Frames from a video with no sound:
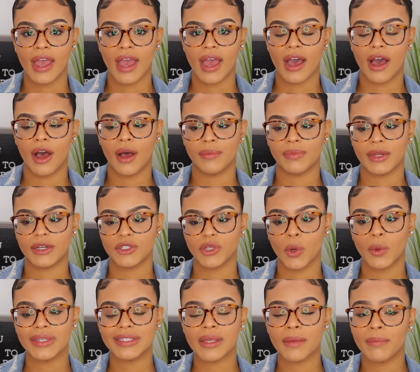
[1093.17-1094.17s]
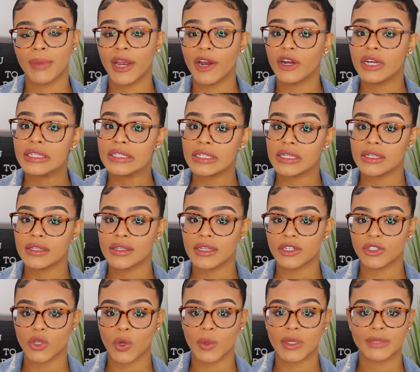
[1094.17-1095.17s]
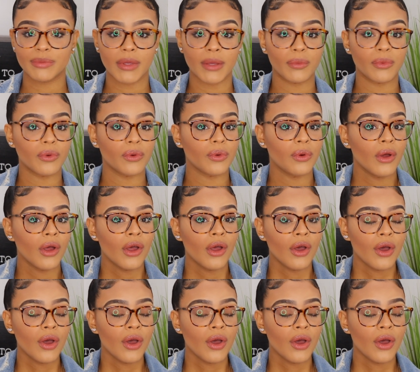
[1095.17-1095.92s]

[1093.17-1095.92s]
There's always comparison, there's always people